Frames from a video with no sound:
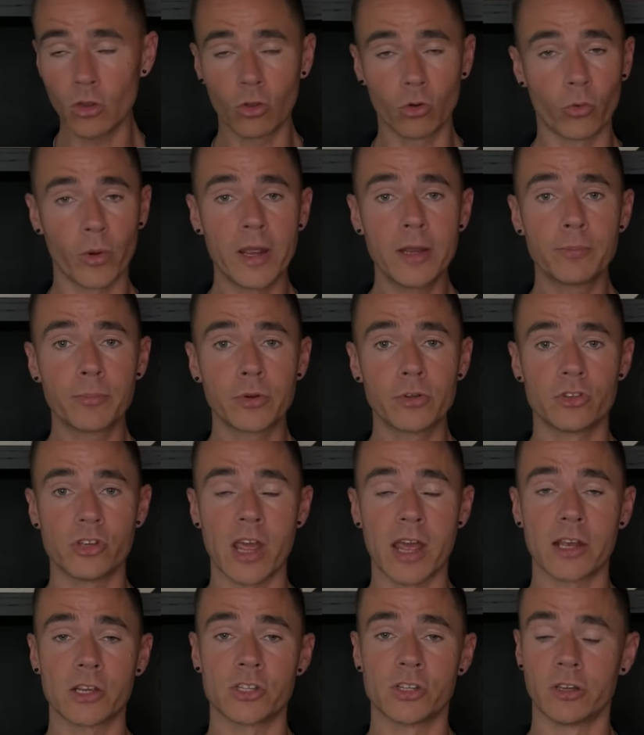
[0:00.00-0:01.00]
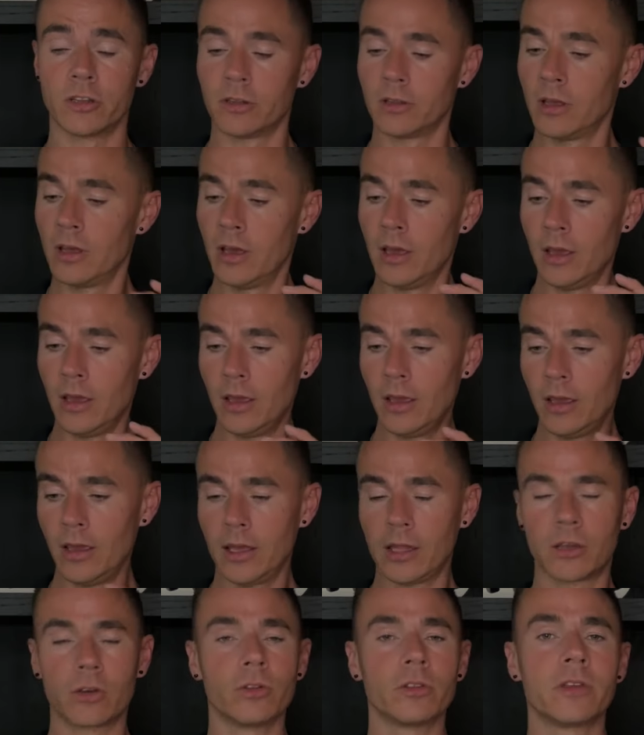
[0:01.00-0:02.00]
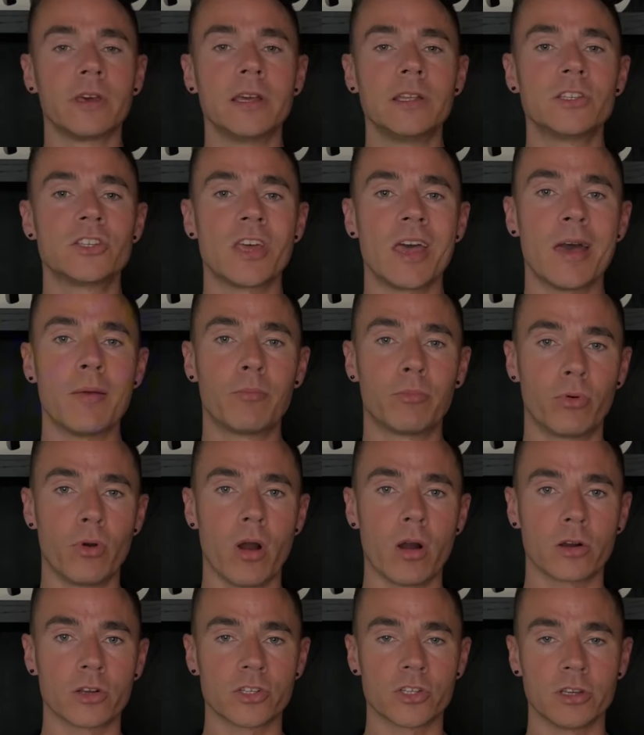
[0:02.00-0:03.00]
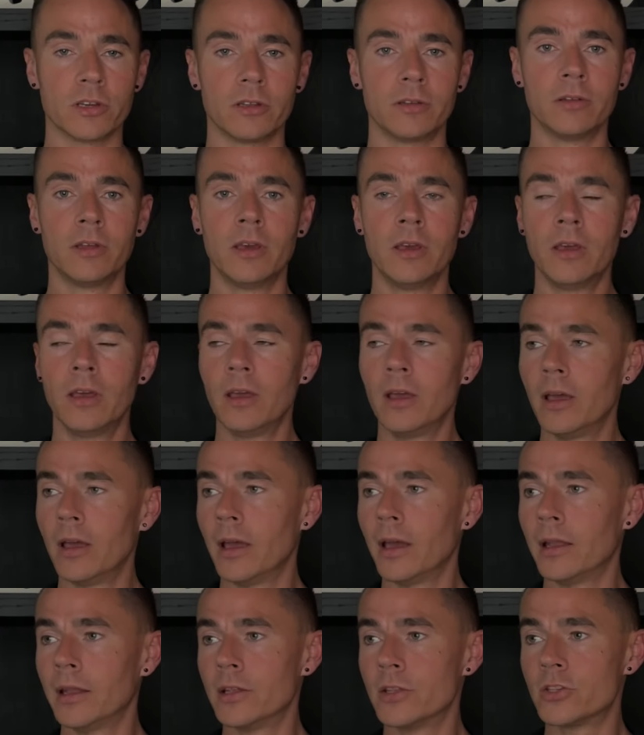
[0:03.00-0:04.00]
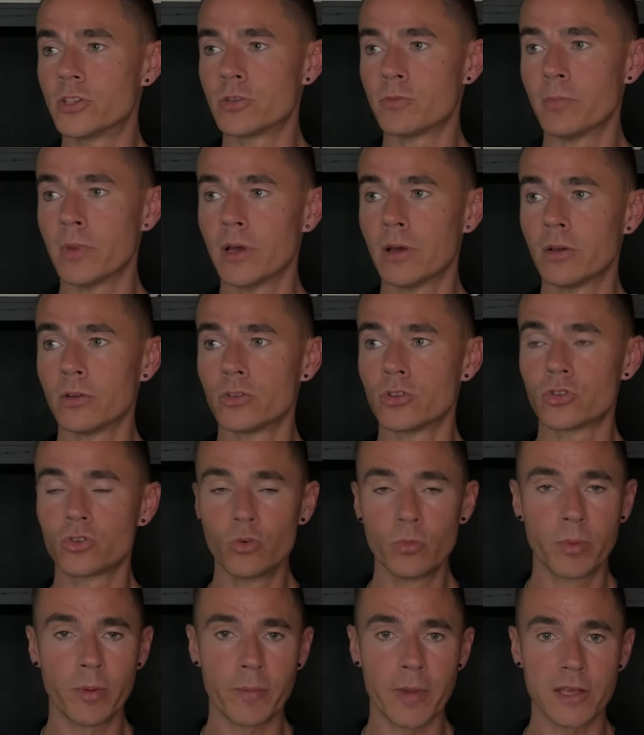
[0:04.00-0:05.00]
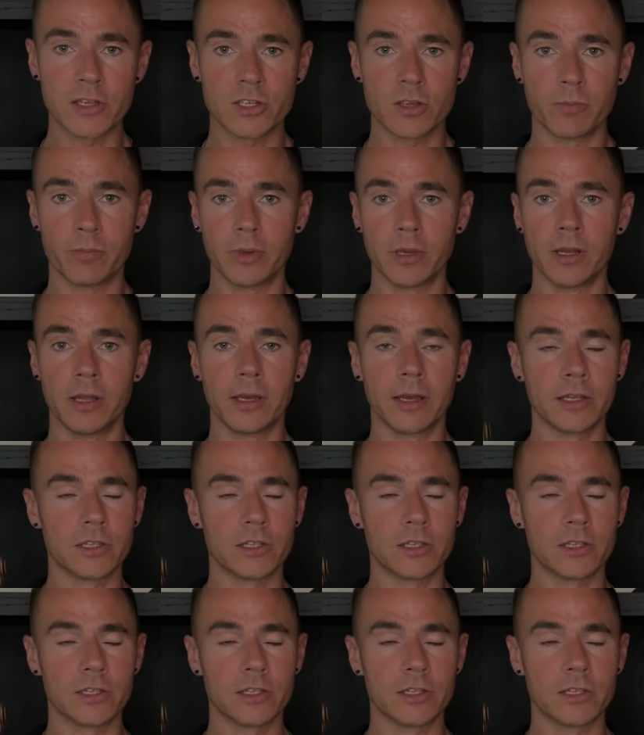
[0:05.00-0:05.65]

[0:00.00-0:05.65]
Great projection. It contains ambroxan and it smells super mass appealing.